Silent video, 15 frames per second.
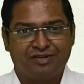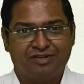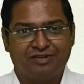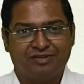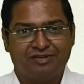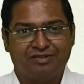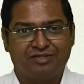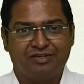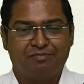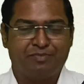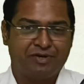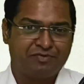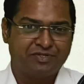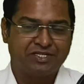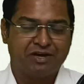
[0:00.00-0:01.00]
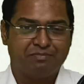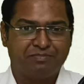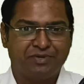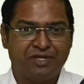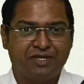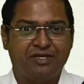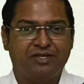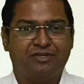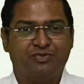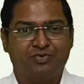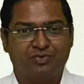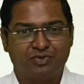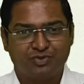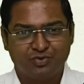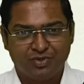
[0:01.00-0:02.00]
the previous company
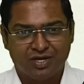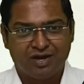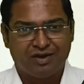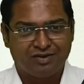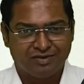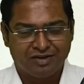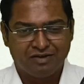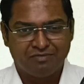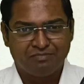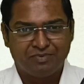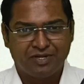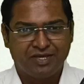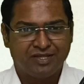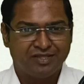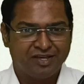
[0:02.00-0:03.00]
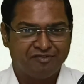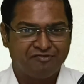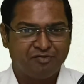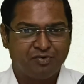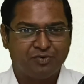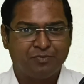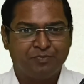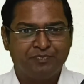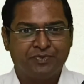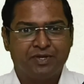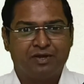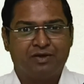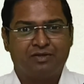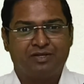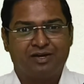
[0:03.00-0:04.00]
to the current company, and therefore
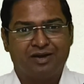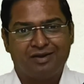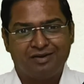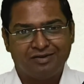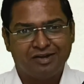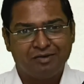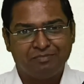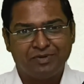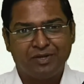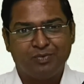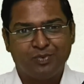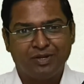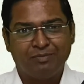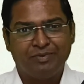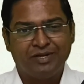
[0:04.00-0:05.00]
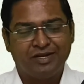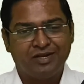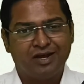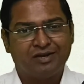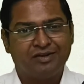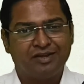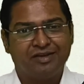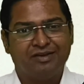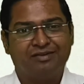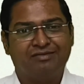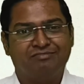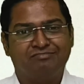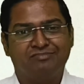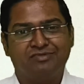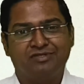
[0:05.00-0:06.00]
the current company will be deducting
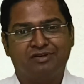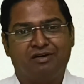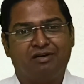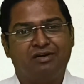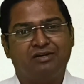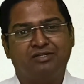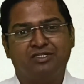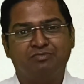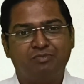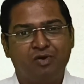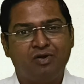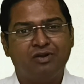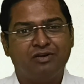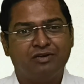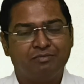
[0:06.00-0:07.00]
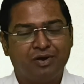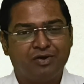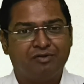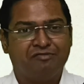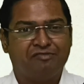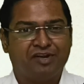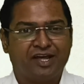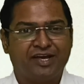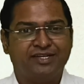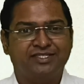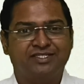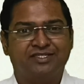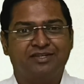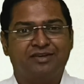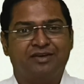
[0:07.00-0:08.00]
a smaller amount of
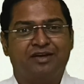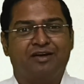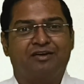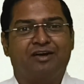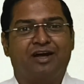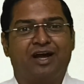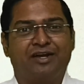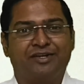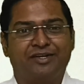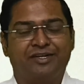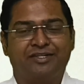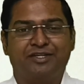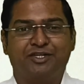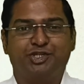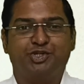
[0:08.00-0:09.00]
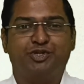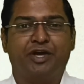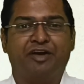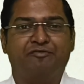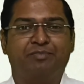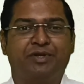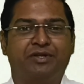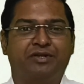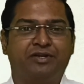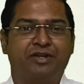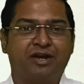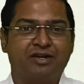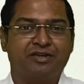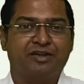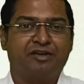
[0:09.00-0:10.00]
tax. Ideally, they should have been
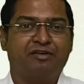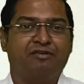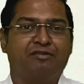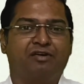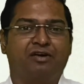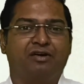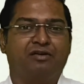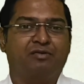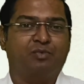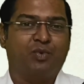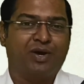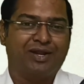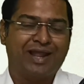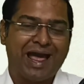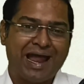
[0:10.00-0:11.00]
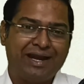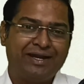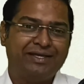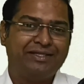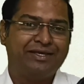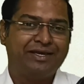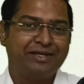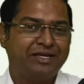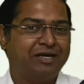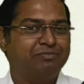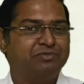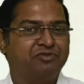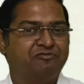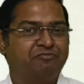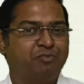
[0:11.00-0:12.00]
deducting when adding the
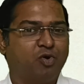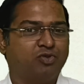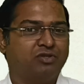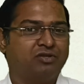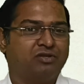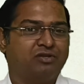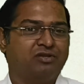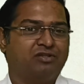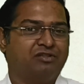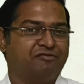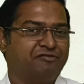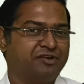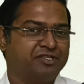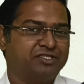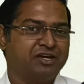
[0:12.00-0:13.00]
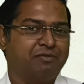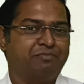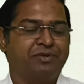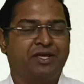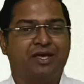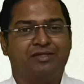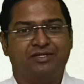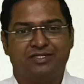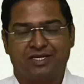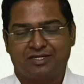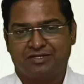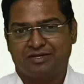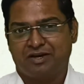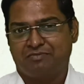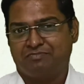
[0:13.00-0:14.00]
incomes of both the first company and the
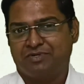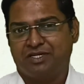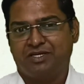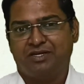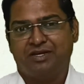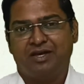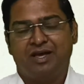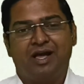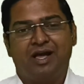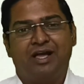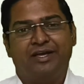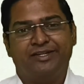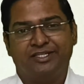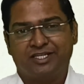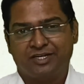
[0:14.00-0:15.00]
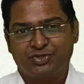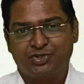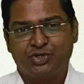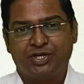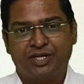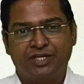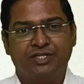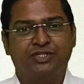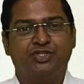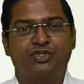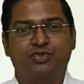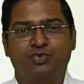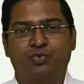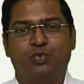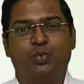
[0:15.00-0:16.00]
second company. In such a case,
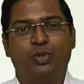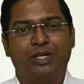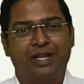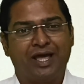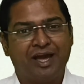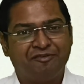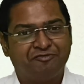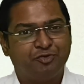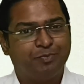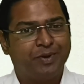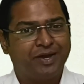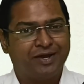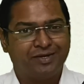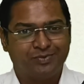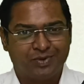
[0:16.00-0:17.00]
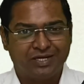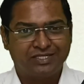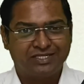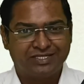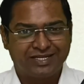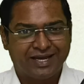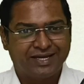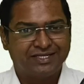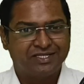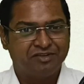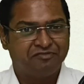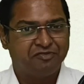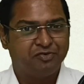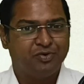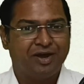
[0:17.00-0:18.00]
you will have to pay advance tax
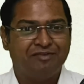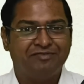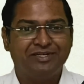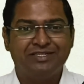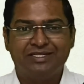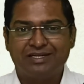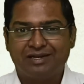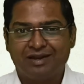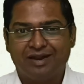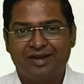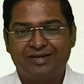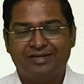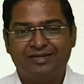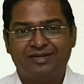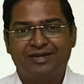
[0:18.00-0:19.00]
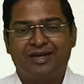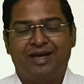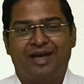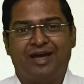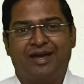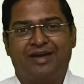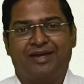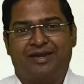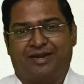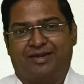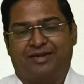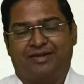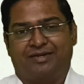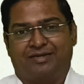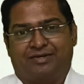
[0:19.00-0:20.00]
if you haven't declared,
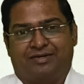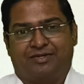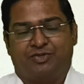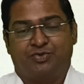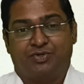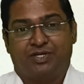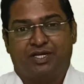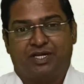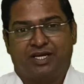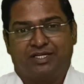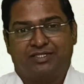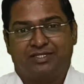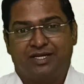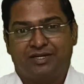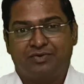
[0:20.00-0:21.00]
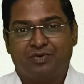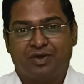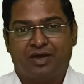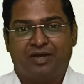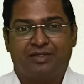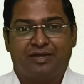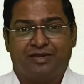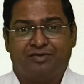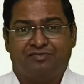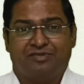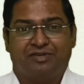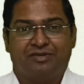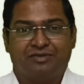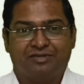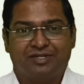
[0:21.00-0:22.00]
and you realize that, okay, at the end of
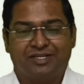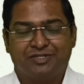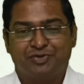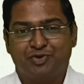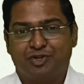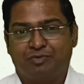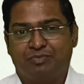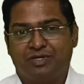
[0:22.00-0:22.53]
the year, there's going to